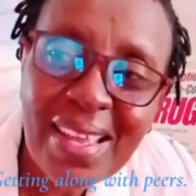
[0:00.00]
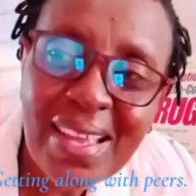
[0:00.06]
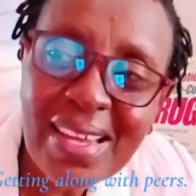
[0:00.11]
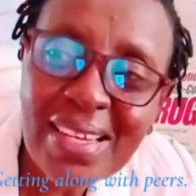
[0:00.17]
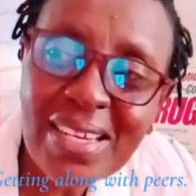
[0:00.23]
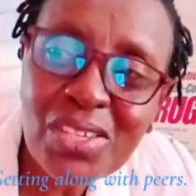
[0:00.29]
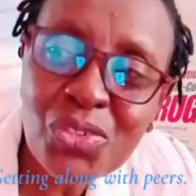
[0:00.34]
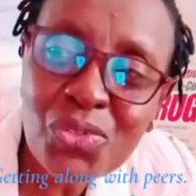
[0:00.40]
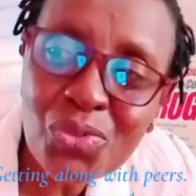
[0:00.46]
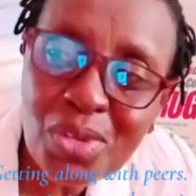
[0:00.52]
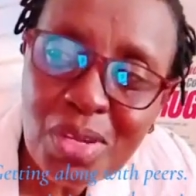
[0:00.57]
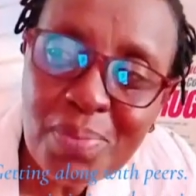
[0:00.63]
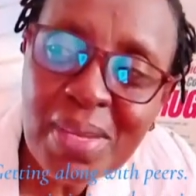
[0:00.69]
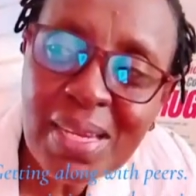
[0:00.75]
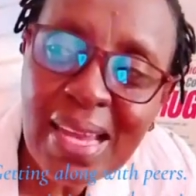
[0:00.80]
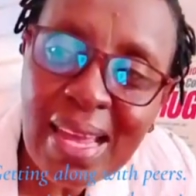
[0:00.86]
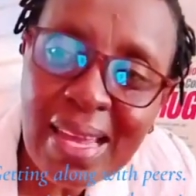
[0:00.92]
It
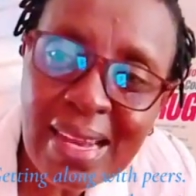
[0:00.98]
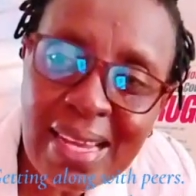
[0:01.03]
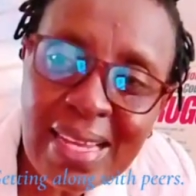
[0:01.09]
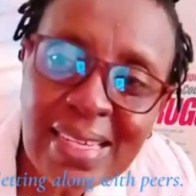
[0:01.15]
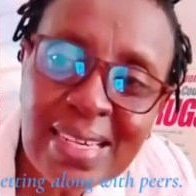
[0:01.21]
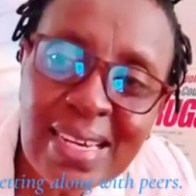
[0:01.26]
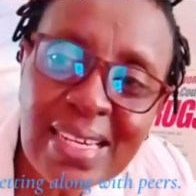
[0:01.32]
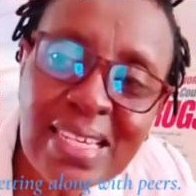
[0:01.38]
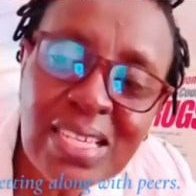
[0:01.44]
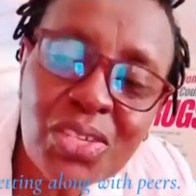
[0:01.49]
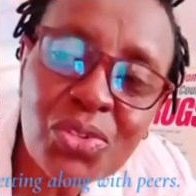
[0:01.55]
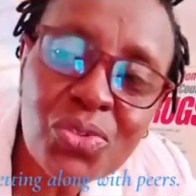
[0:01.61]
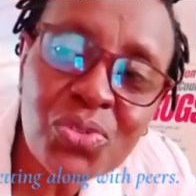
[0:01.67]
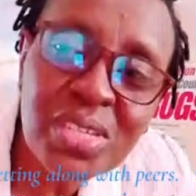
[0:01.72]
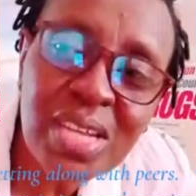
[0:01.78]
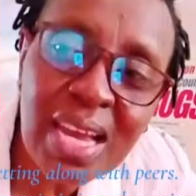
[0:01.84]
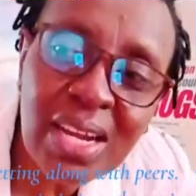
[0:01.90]
should be directed
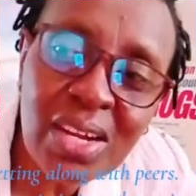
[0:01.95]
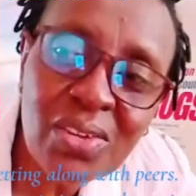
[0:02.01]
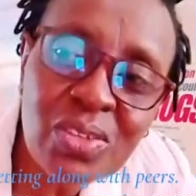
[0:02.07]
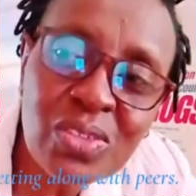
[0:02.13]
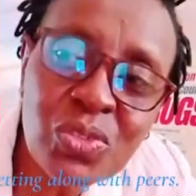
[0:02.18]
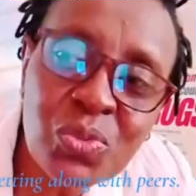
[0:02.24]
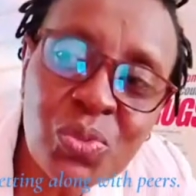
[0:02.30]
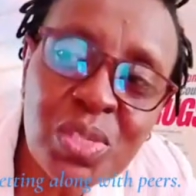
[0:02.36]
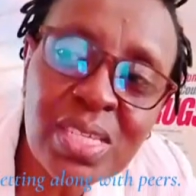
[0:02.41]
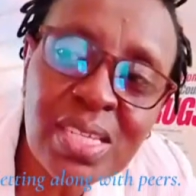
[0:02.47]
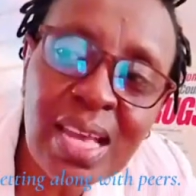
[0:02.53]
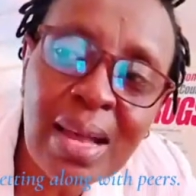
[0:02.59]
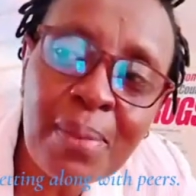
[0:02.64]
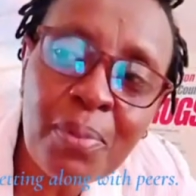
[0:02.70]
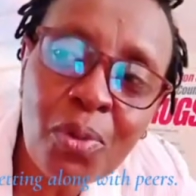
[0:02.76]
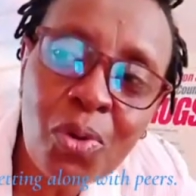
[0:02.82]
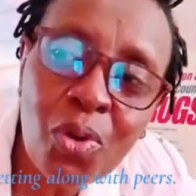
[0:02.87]
into channels which
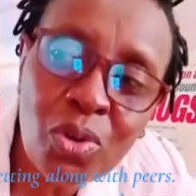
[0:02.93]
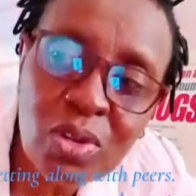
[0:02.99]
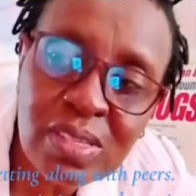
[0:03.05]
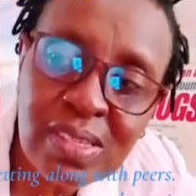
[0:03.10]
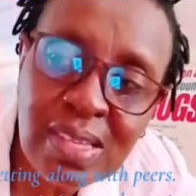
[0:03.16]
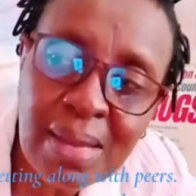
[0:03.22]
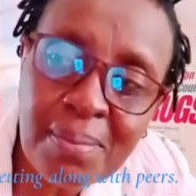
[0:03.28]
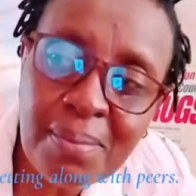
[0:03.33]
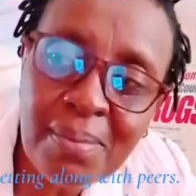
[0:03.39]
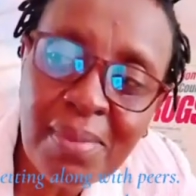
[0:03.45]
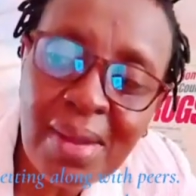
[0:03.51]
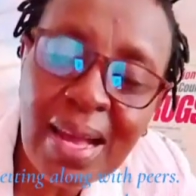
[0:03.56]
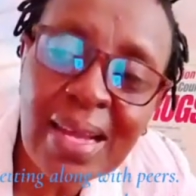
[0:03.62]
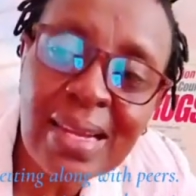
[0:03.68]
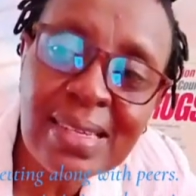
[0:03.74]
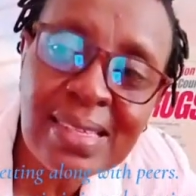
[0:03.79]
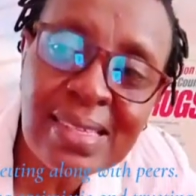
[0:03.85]
are wholesome
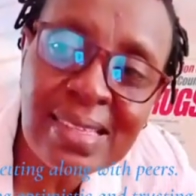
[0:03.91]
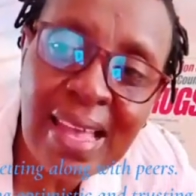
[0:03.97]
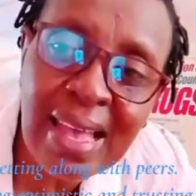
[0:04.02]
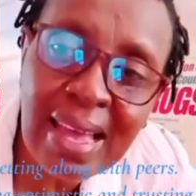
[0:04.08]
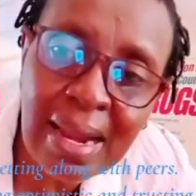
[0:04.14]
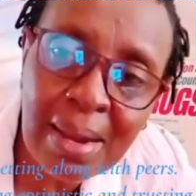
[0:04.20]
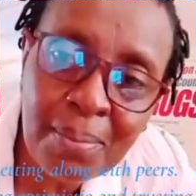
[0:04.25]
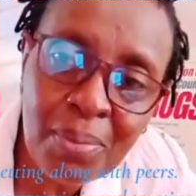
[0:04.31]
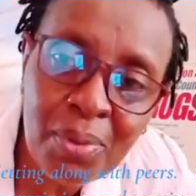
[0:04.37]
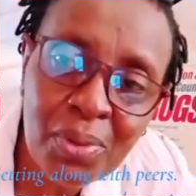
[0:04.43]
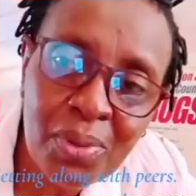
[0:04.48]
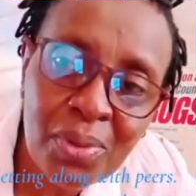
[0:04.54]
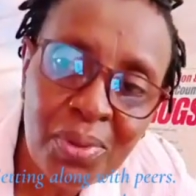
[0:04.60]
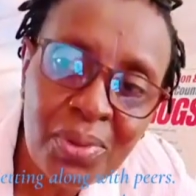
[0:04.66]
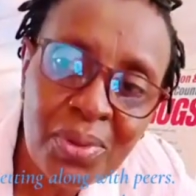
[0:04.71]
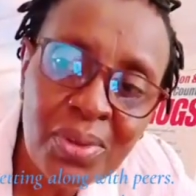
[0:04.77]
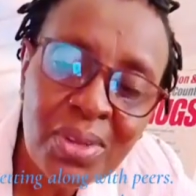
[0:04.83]
and desirable.
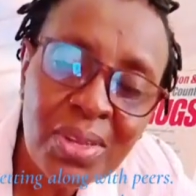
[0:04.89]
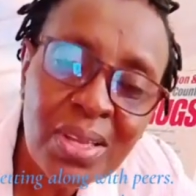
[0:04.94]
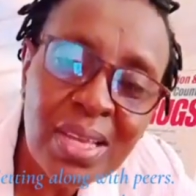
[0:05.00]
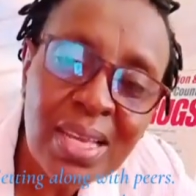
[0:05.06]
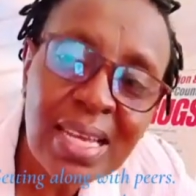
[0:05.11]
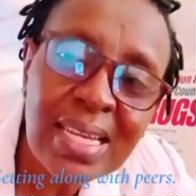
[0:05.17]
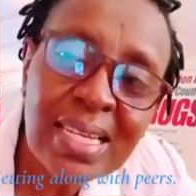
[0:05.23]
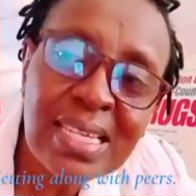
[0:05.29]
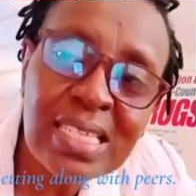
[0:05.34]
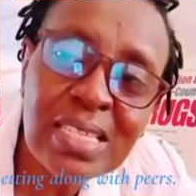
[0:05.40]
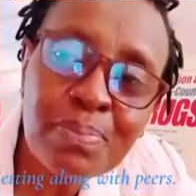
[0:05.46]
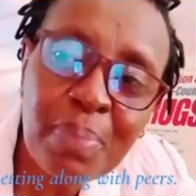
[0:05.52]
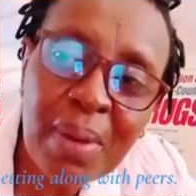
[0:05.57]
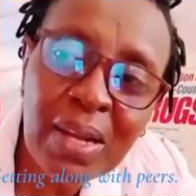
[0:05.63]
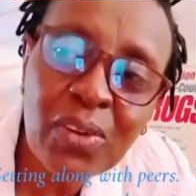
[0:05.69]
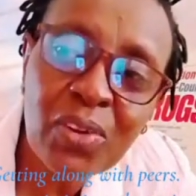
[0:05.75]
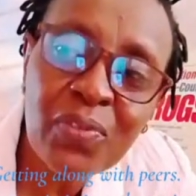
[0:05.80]
It is
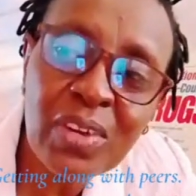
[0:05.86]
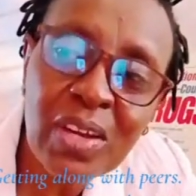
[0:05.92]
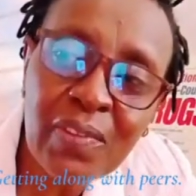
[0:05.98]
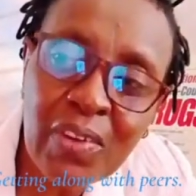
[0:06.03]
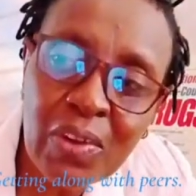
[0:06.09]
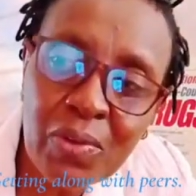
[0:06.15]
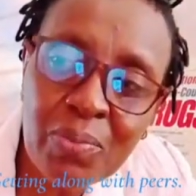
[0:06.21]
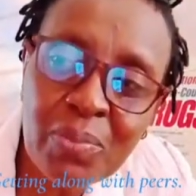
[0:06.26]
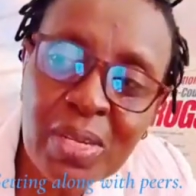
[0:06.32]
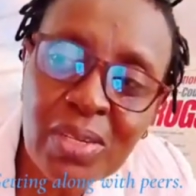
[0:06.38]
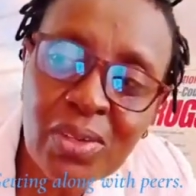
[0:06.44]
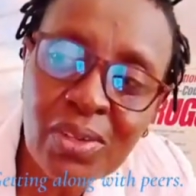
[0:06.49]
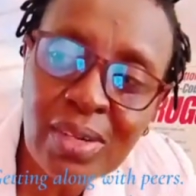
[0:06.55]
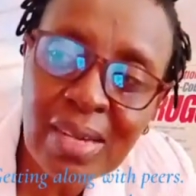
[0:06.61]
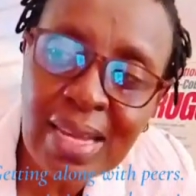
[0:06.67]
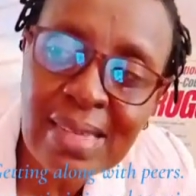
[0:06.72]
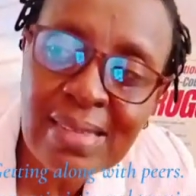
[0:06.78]
part of
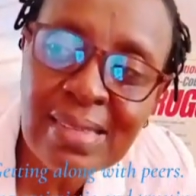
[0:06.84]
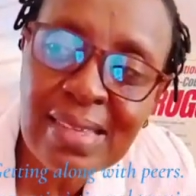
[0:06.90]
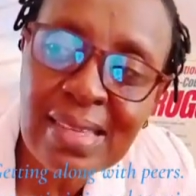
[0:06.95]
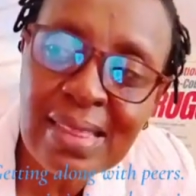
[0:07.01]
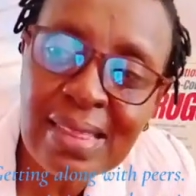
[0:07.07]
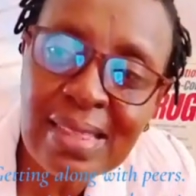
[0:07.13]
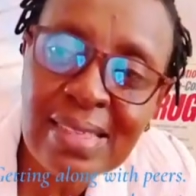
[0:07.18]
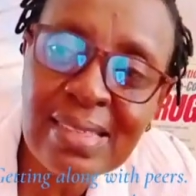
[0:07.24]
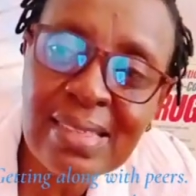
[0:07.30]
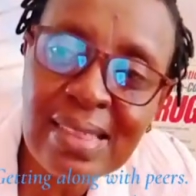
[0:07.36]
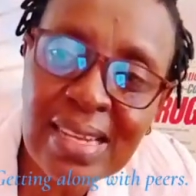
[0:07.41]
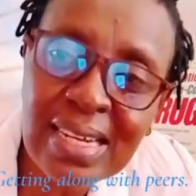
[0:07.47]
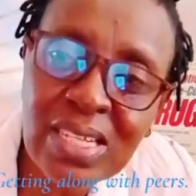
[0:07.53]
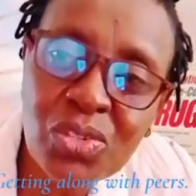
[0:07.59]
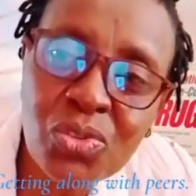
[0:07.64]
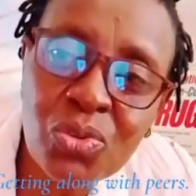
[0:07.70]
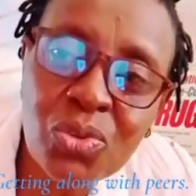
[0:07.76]
developmental task in this
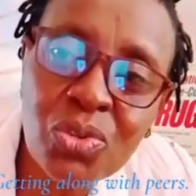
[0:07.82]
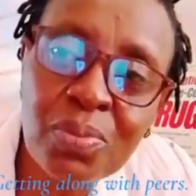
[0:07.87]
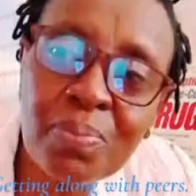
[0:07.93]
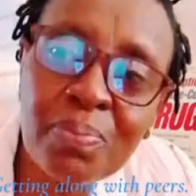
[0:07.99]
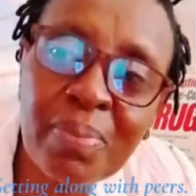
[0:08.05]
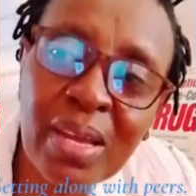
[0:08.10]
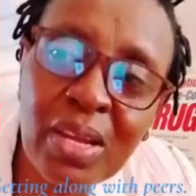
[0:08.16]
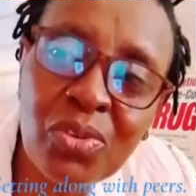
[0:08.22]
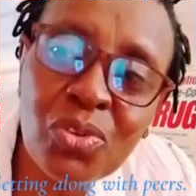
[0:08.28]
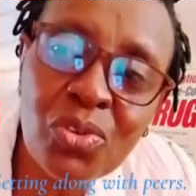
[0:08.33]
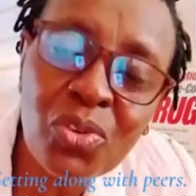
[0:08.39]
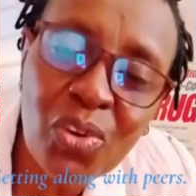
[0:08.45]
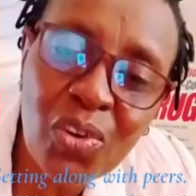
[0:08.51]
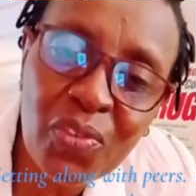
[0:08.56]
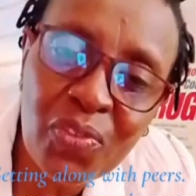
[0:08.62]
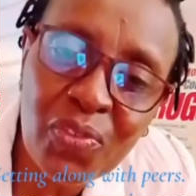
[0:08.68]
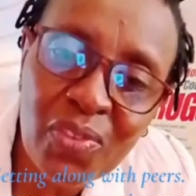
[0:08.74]
threshold period
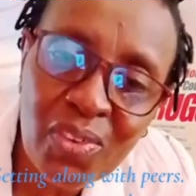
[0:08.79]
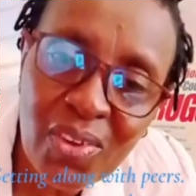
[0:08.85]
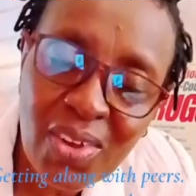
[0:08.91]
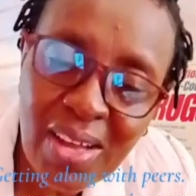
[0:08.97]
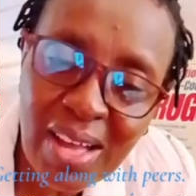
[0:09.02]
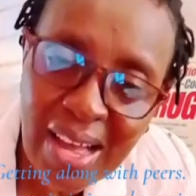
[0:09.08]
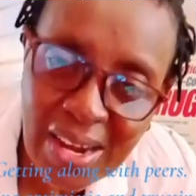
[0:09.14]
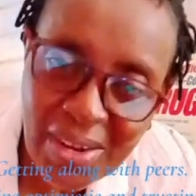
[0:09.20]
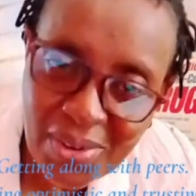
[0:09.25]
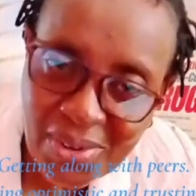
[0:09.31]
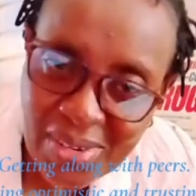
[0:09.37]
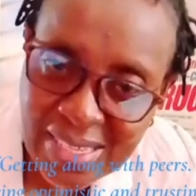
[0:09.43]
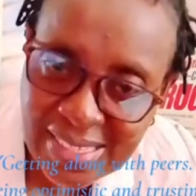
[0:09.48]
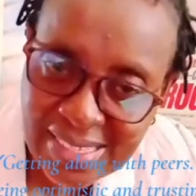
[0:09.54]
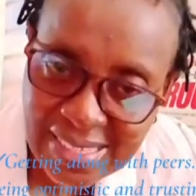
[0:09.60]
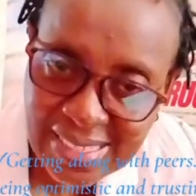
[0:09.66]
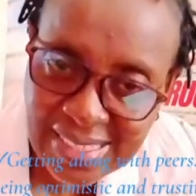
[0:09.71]
of
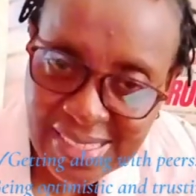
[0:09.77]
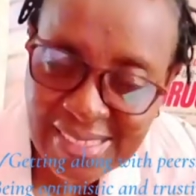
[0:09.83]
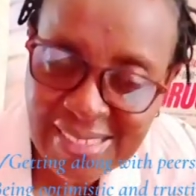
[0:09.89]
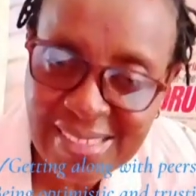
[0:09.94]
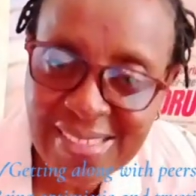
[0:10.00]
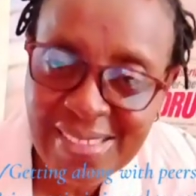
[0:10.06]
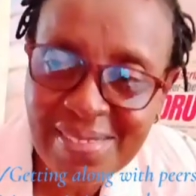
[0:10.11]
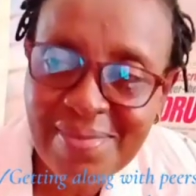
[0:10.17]
adolescence.